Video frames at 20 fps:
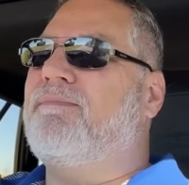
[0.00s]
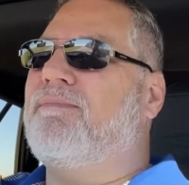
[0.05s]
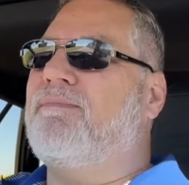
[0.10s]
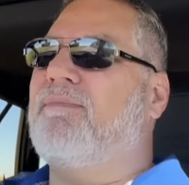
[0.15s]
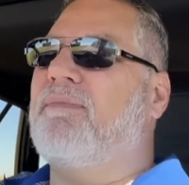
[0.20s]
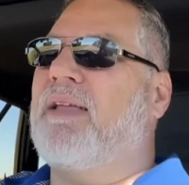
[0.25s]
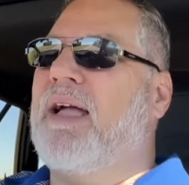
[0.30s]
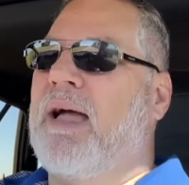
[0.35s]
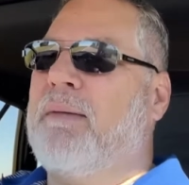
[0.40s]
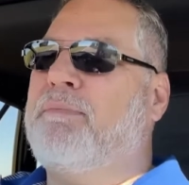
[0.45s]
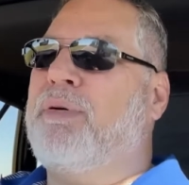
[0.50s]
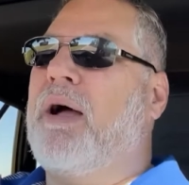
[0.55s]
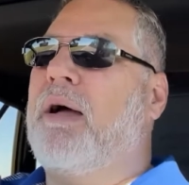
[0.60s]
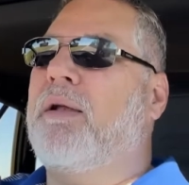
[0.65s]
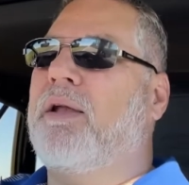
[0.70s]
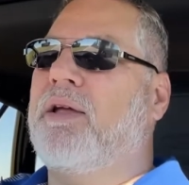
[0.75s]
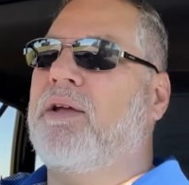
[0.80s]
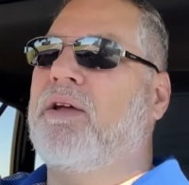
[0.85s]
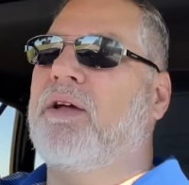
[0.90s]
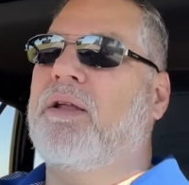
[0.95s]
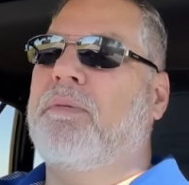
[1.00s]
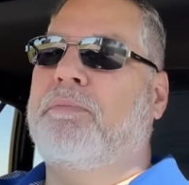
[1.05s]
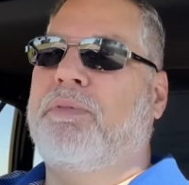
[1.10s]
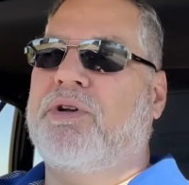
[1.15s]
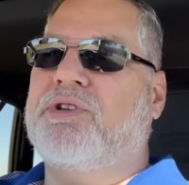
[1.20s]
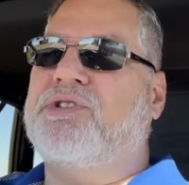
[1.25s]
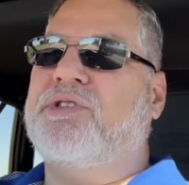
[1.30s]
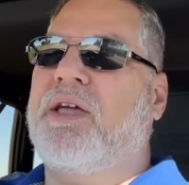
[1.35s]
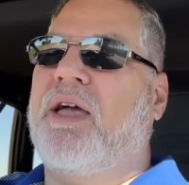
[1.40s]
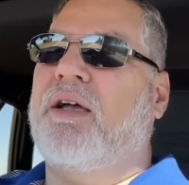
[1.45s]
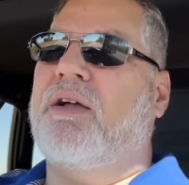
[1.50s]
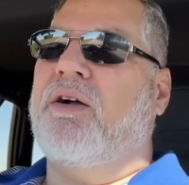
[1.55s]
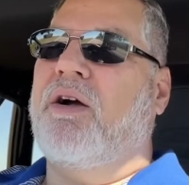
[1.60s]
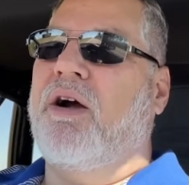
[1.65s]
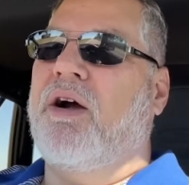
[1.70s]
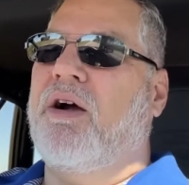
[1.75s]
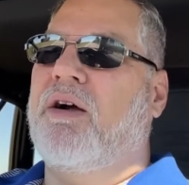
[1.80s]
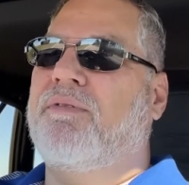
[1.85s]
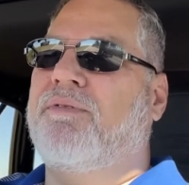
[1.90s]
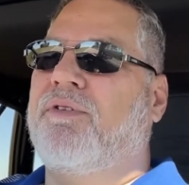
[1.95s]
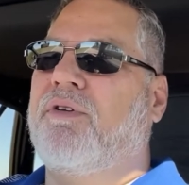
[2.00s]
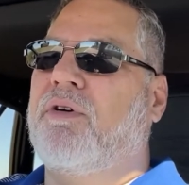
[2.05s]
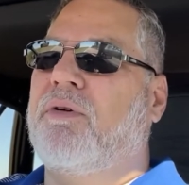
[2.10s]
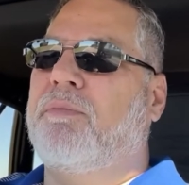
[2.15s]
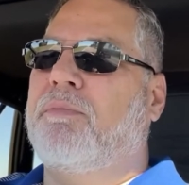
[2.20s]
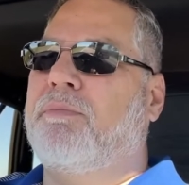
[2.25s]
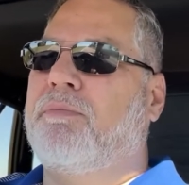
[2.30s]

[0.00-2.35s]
I probably could have pushed that car for,